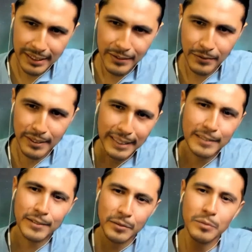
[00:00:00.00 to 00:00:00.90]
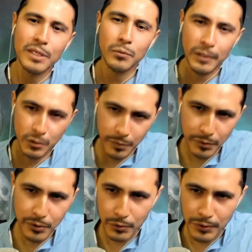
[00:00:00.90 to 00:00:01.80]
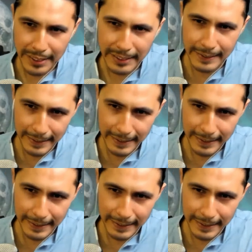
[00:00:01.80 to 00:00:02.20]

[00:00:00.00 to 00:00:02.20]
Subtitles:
And so that's to me what spiritual sex